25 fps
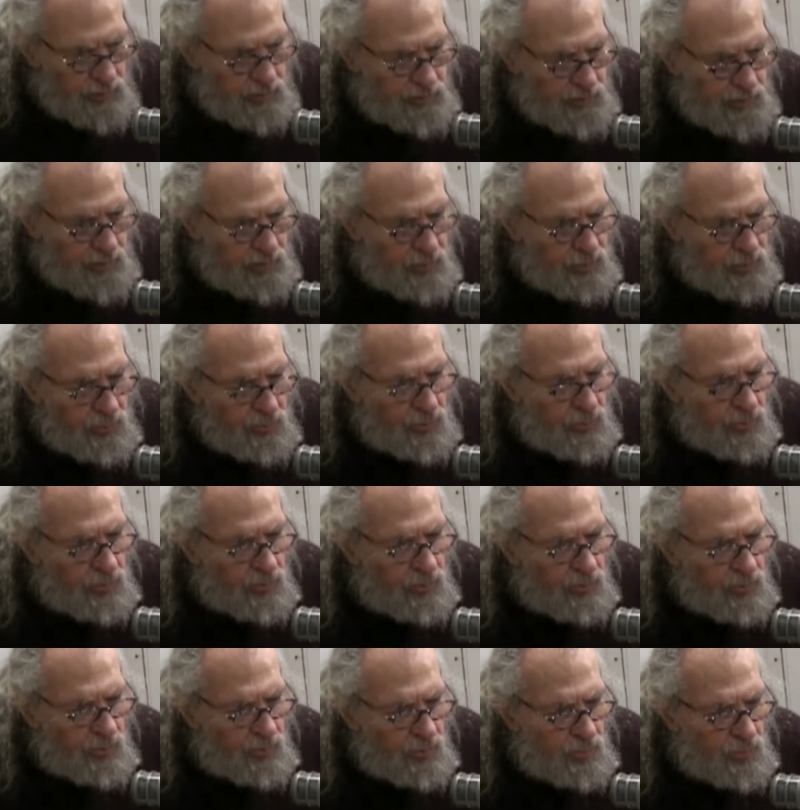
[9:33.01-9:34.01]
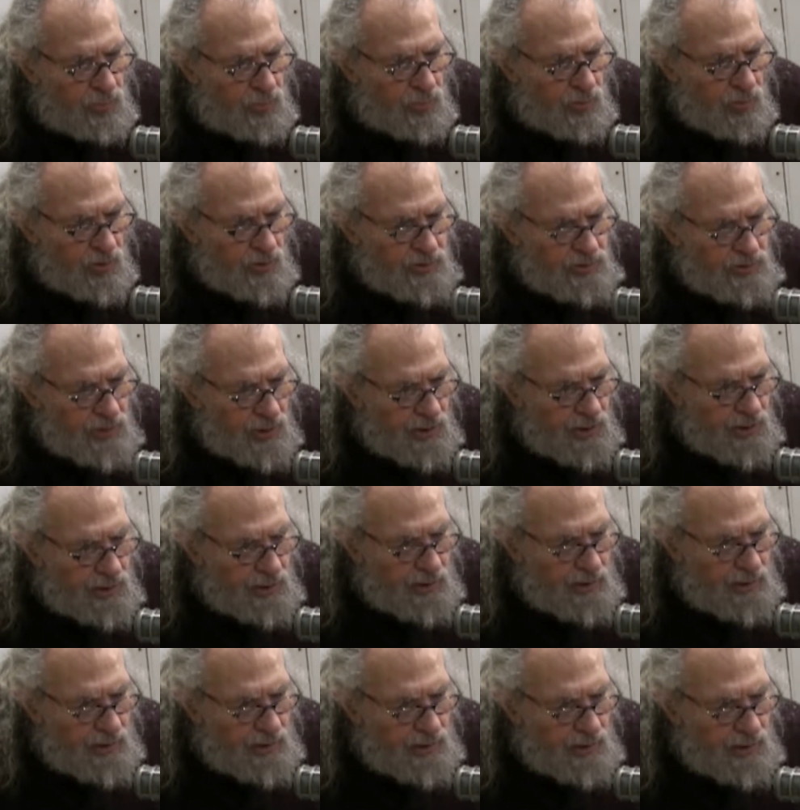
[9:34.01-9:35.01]
there was a,
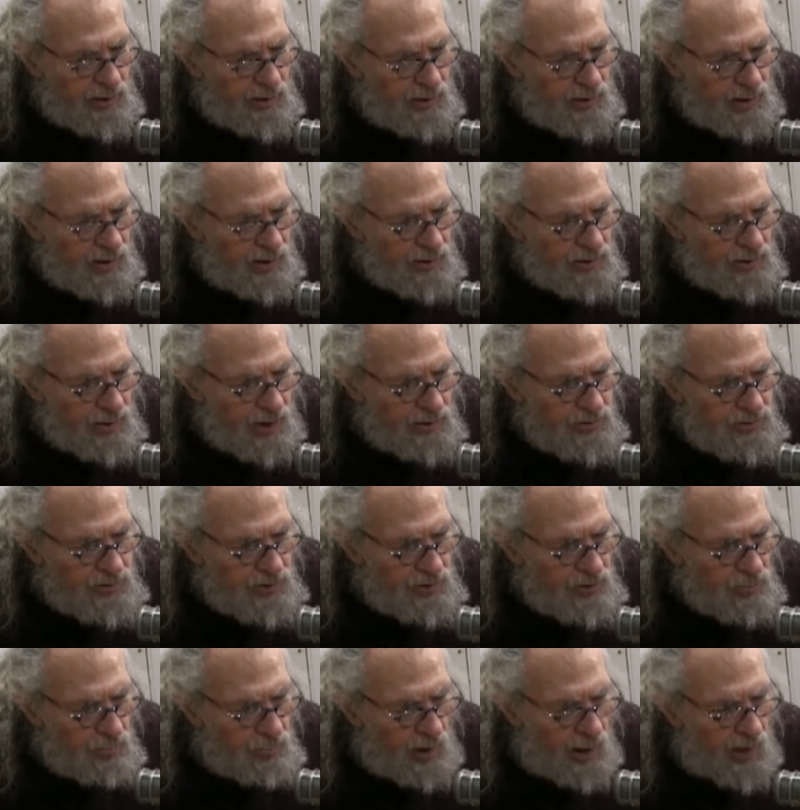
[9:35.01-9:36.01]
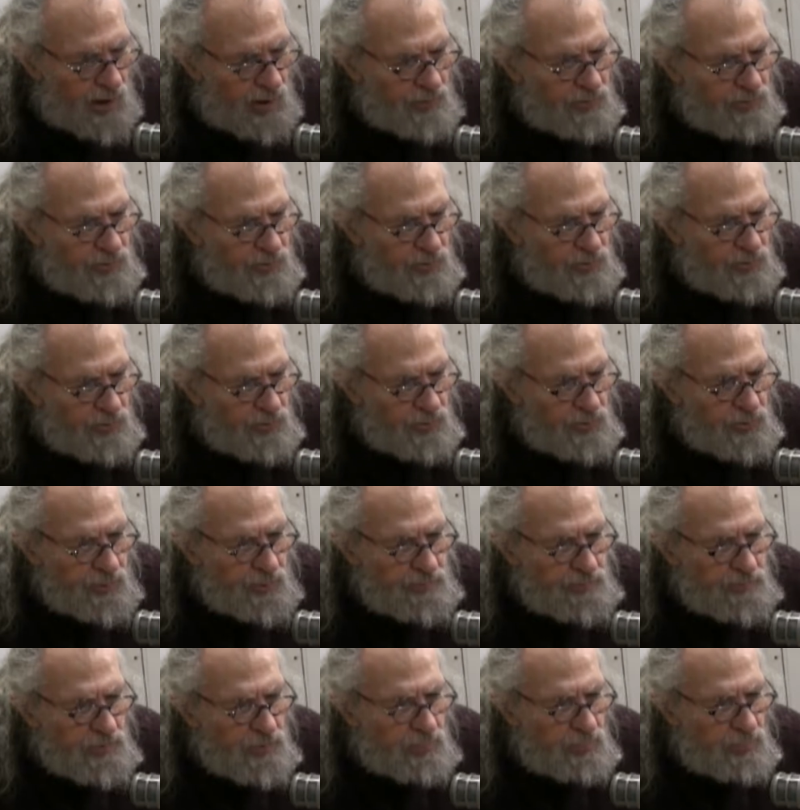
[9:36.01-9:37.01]
a nice little path through
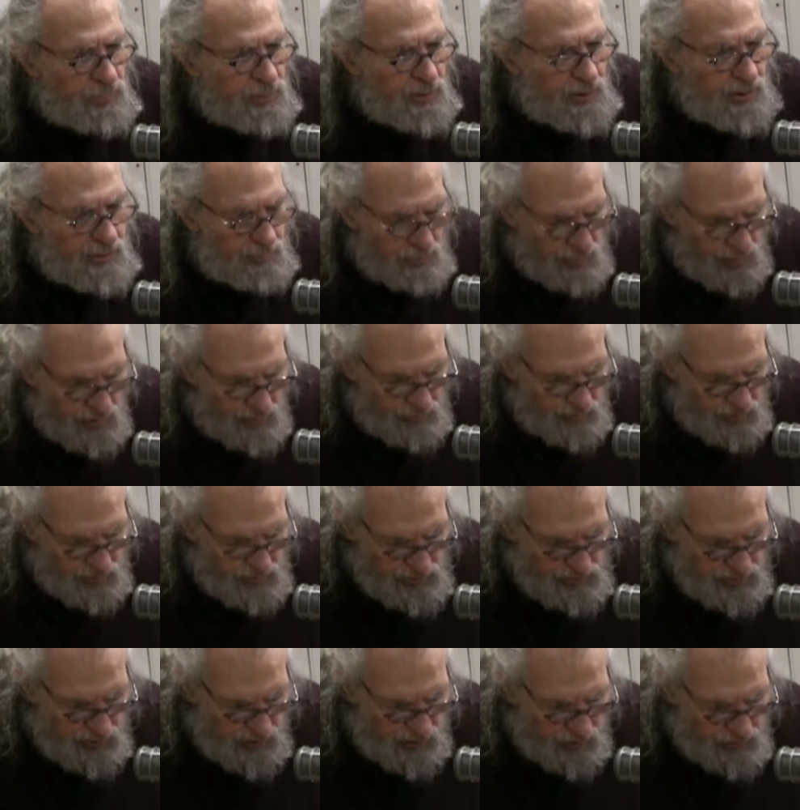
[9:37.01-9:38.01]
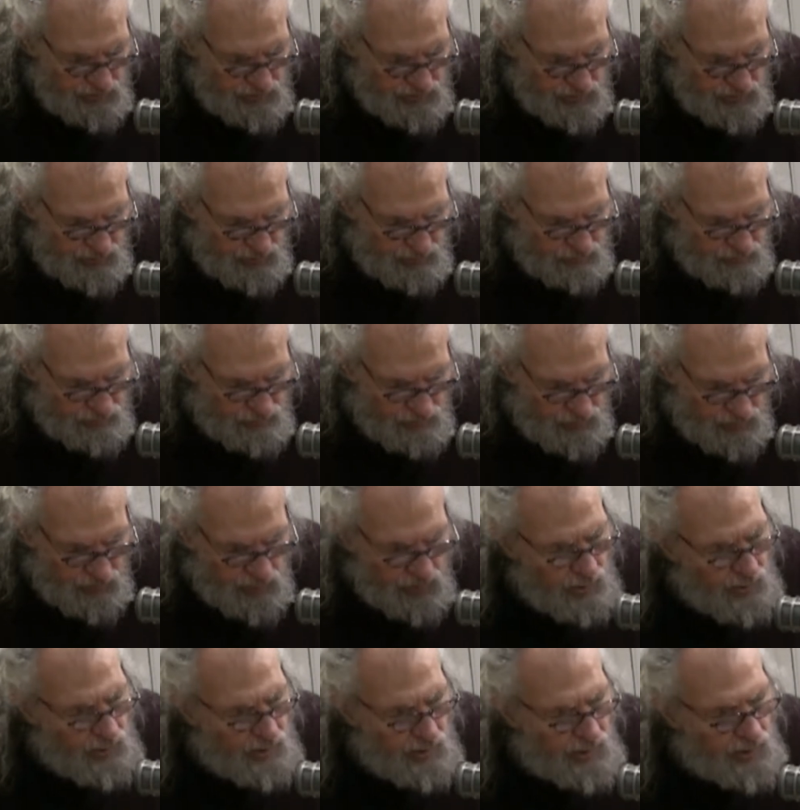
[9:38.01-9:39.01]
put in by Boy Scouts,
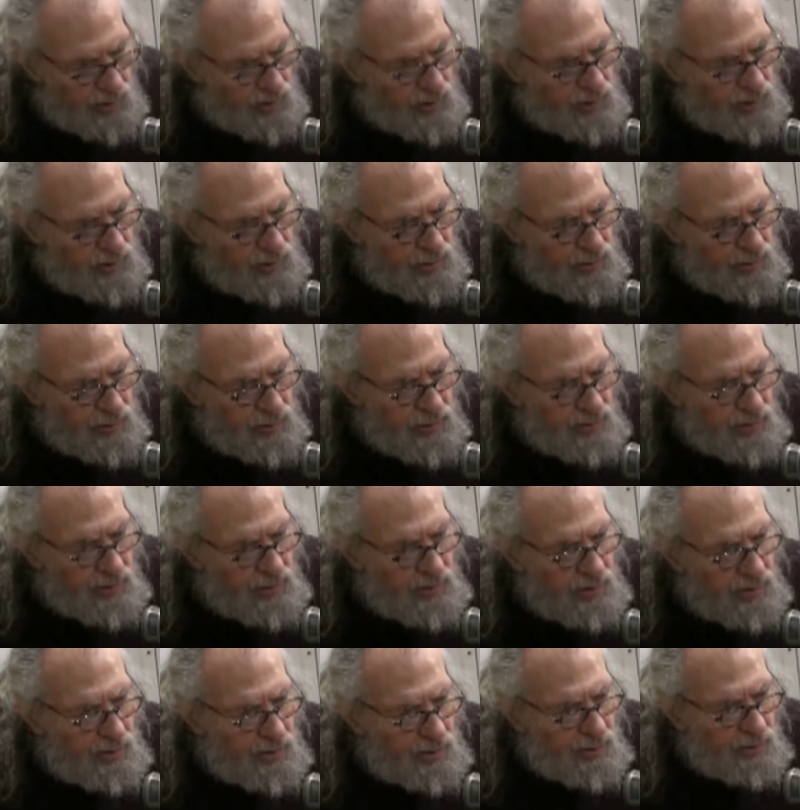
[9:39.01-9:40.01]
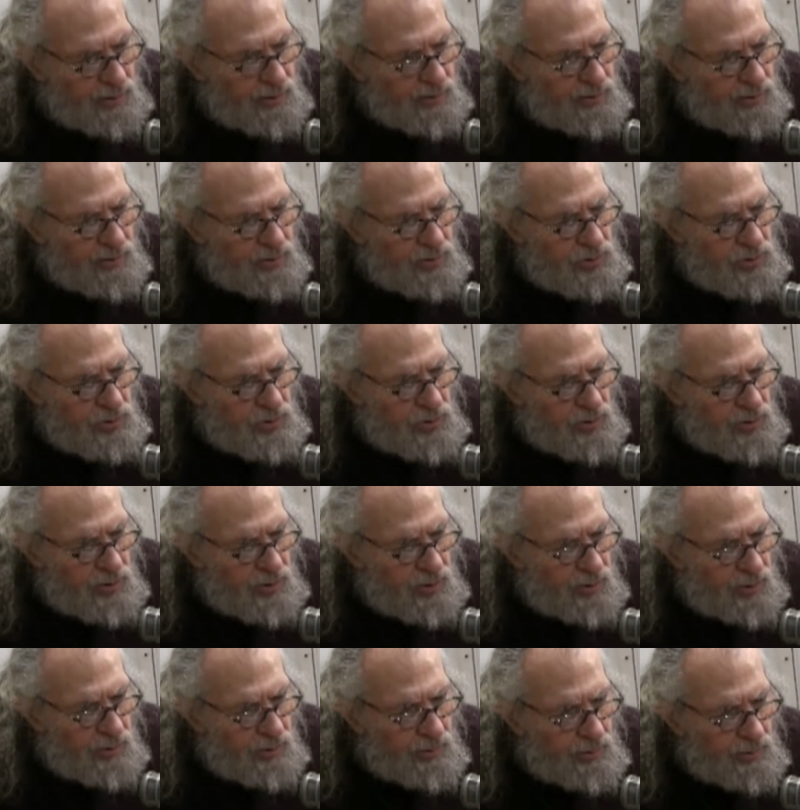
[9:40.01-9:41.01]
and uh,
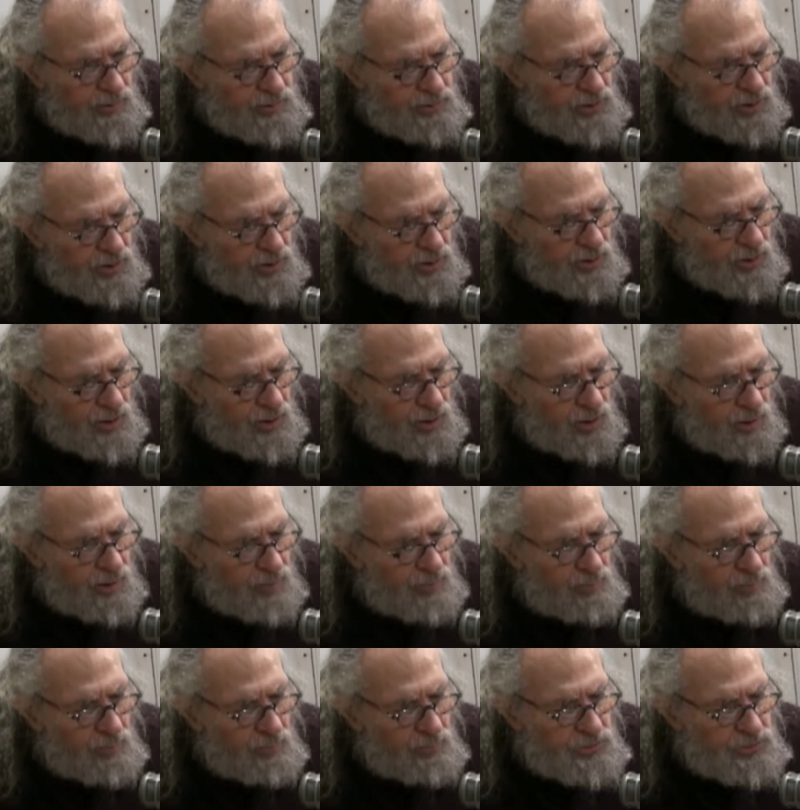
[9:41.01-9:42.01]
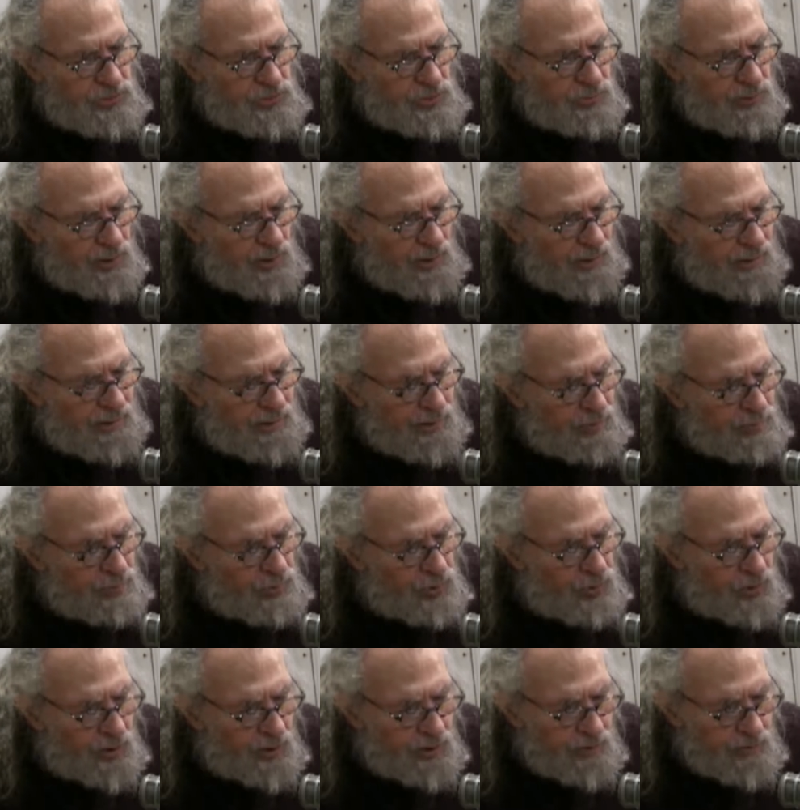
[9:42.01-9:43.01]
there's a, a, simulated
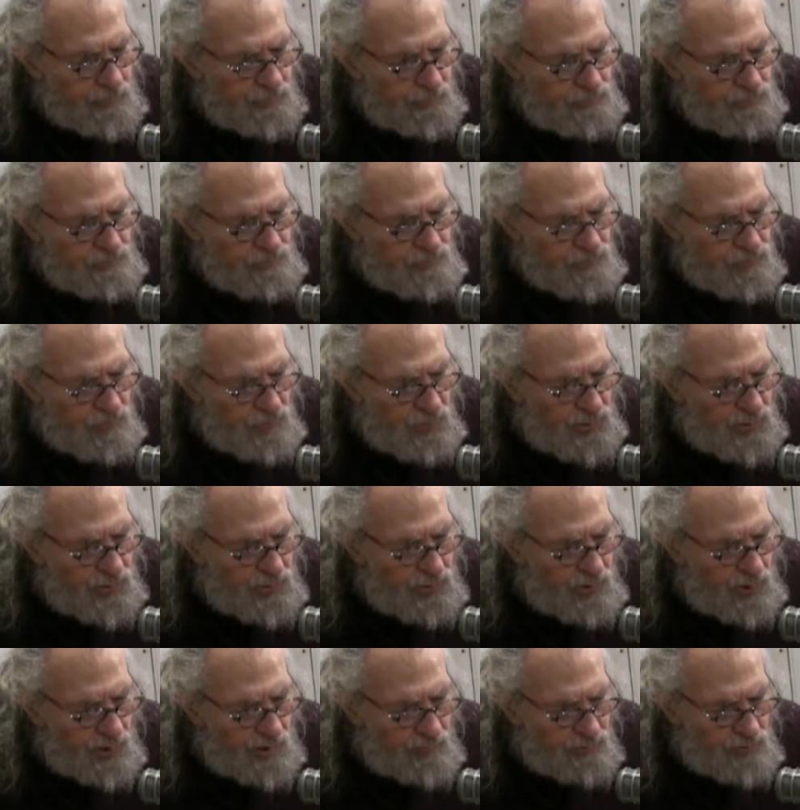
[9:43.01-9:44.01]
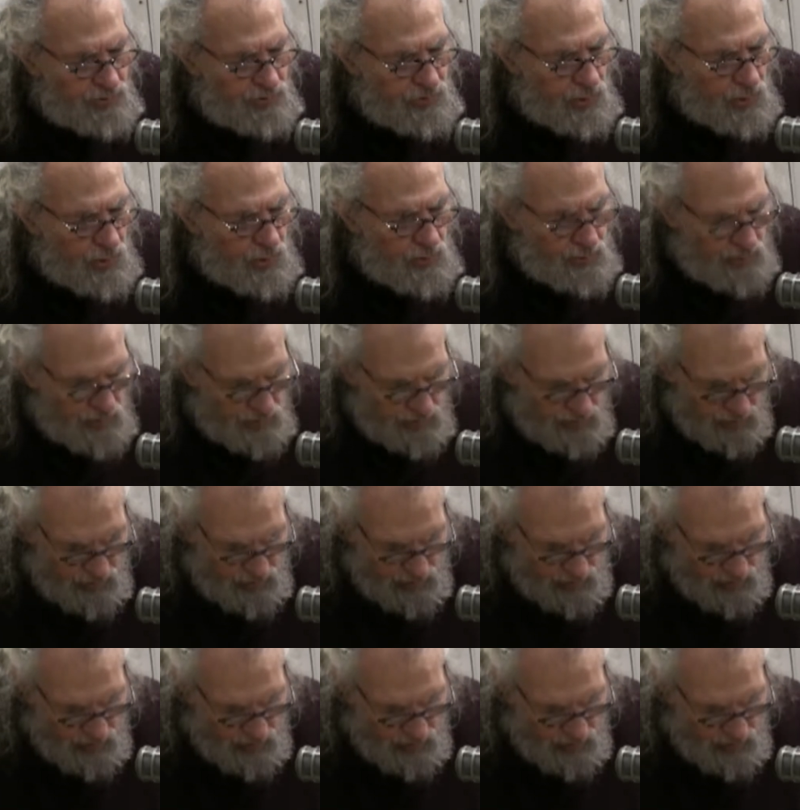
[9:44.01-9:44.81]
moraine. You have to know that